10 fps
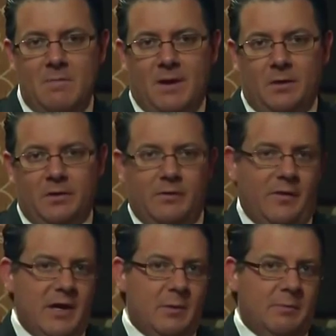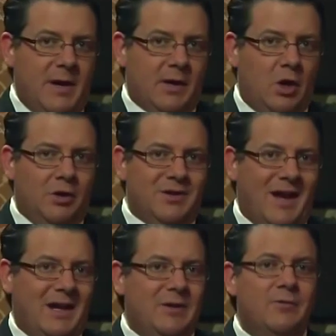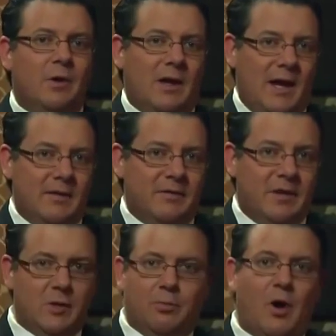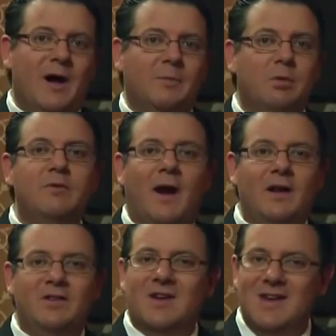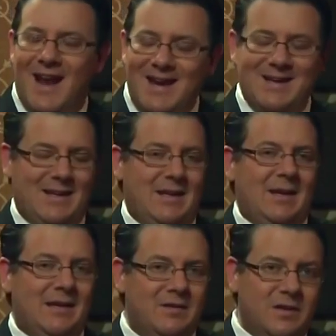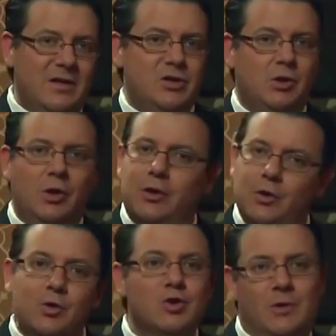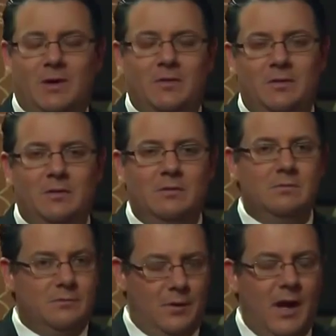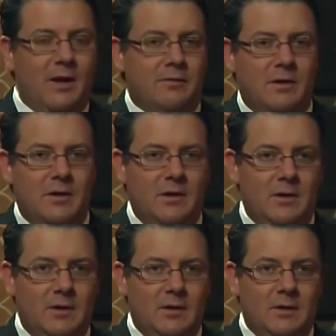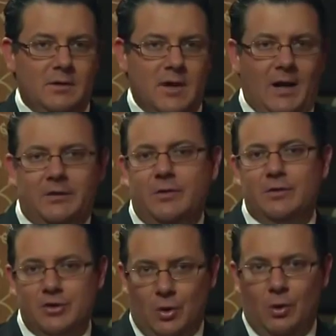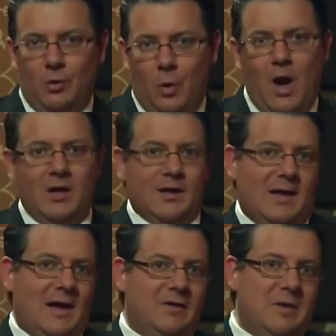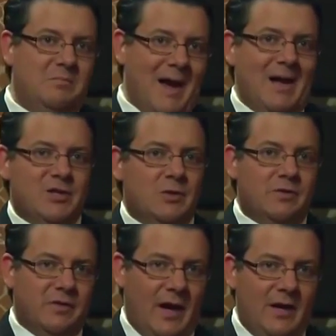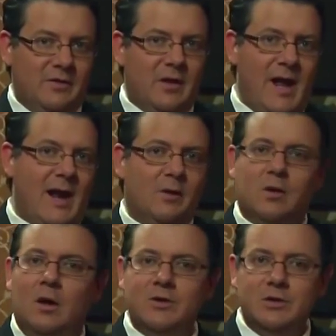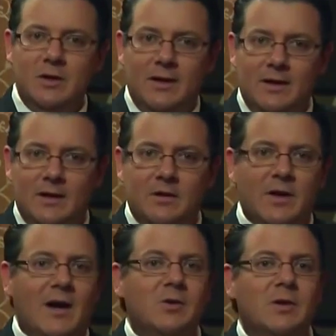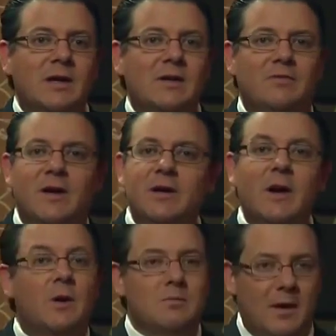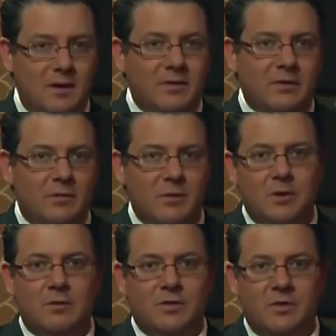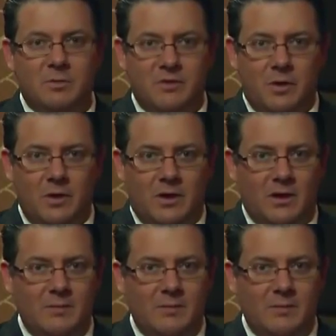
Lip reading: Makers of a vitamin pack called 90 for Life say their product provides 90 essential nutrients for life. Dr. Joel Wallach has a Bachelor of Science in Agriculture and a doctorate in veterinary medicine from the University of Missouri,